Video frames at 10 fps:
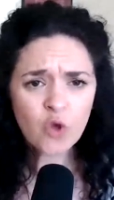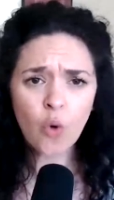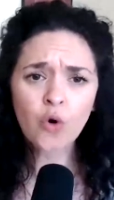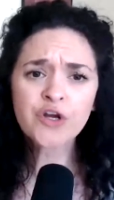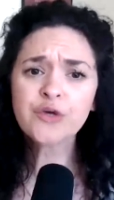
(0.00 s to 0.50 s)

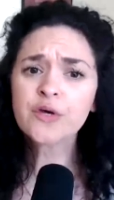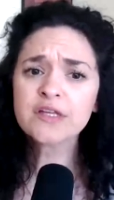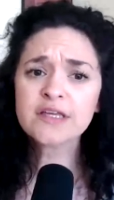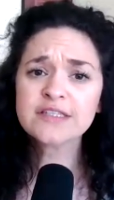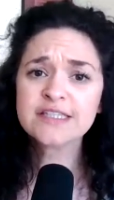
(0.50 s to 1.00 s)
Or you
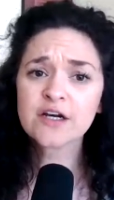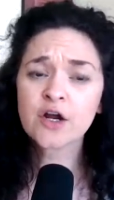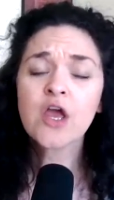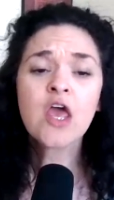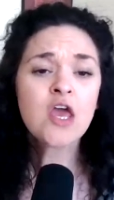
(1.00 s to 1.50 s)
can
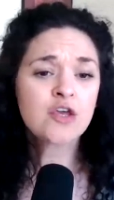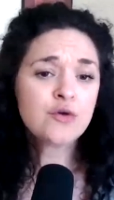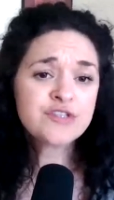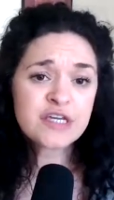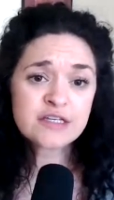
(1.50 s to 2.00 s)
consider
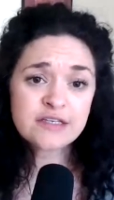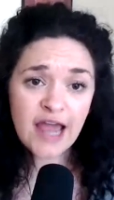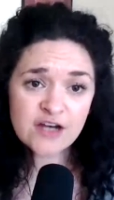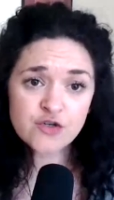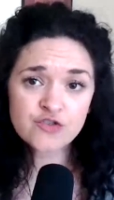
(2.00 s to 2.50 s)
using
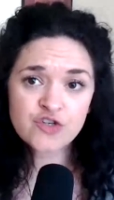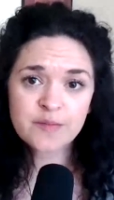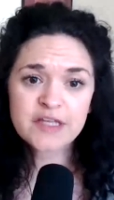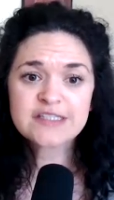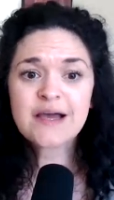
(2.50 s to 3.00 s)
natural
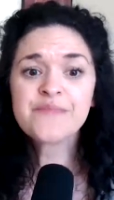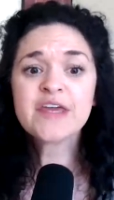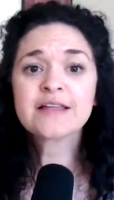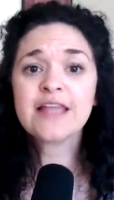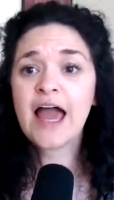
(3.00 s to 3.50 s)
treatment,
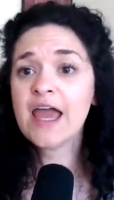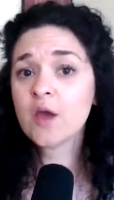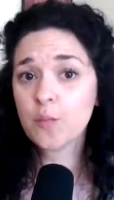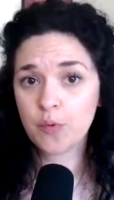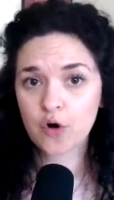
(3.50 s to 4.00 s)
something
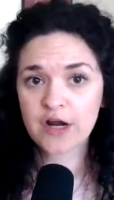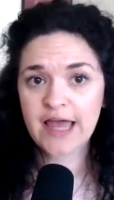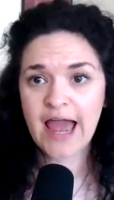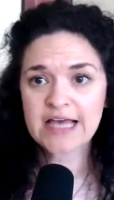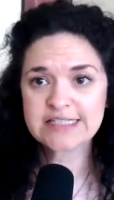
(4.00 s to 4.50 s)
like boric
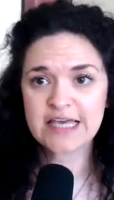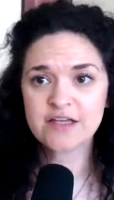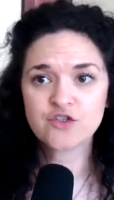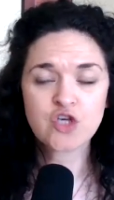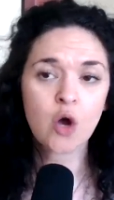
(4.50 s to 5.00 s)

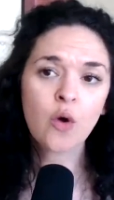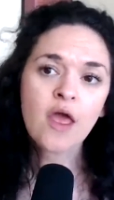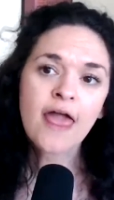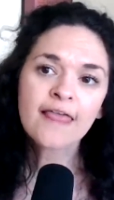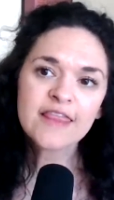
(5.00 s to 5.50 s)
acid. So
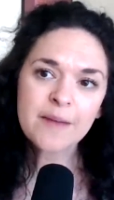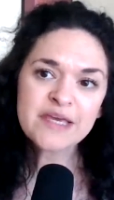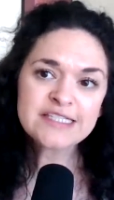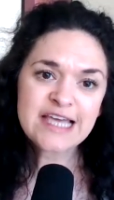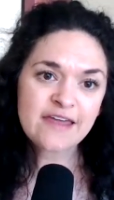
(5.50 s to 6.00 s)
let
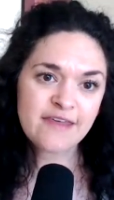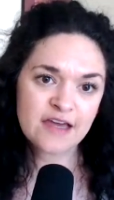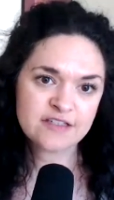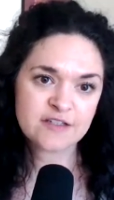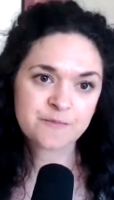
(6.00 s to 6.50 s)
me say
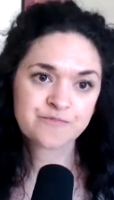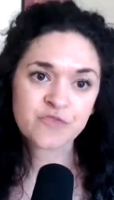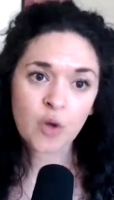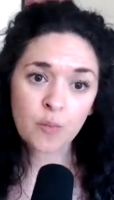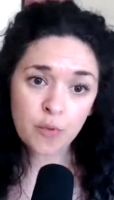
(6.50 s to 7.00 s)
this.
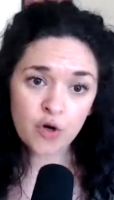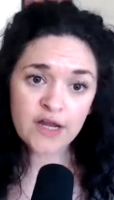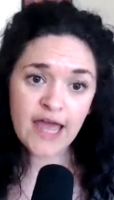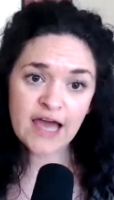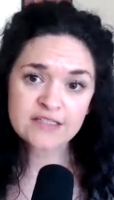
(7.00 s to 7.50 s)

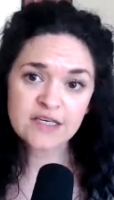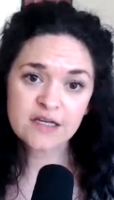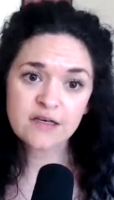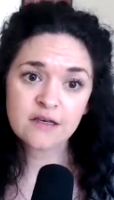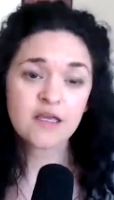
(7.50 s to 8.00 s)
Boric
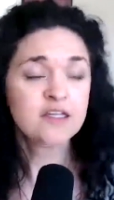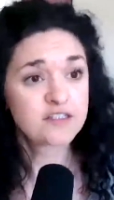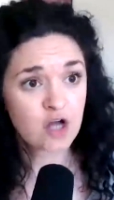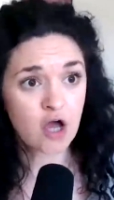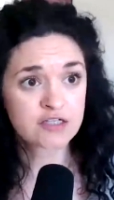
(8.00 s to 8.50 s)
acid is
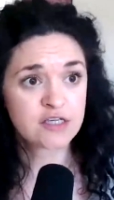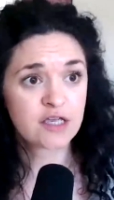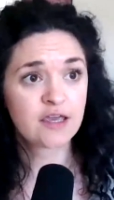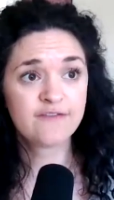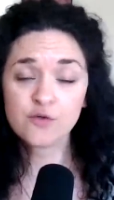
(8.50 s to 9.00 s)

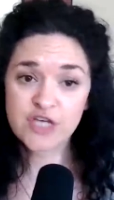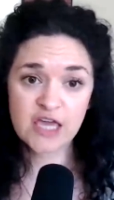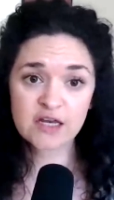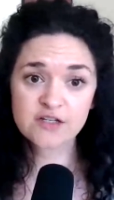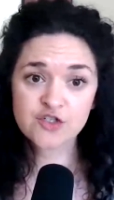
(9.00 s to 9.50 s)
toxic if you
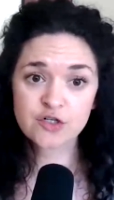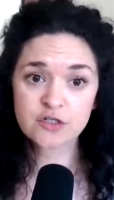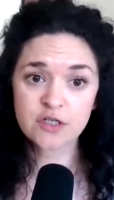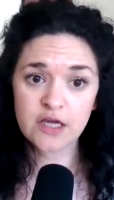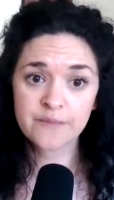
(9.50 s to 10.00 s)
take it
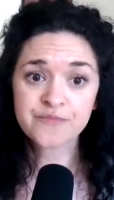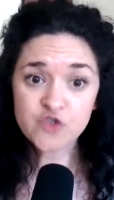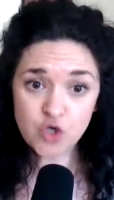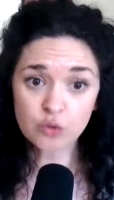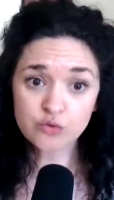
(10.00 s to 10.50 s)
internally.
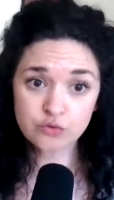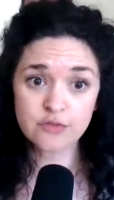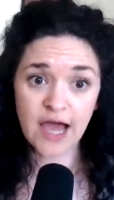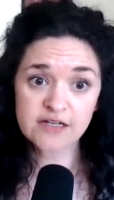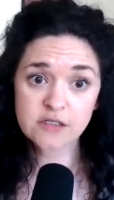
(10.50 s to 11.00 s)
Don't do
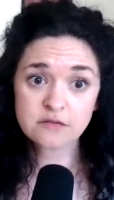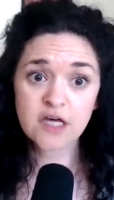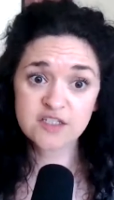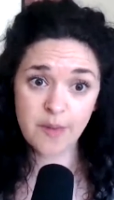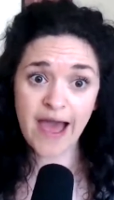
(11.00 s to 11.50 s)
that.
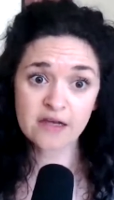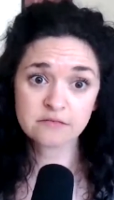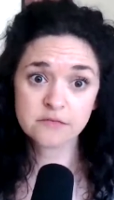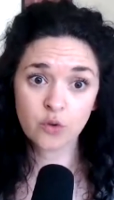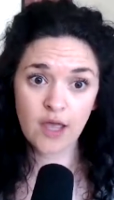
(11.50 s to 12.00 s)
That's bad.
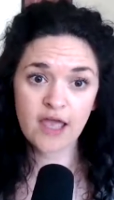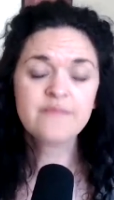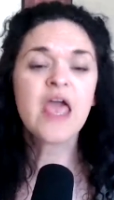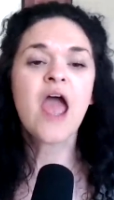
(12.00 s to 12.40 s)
Okay.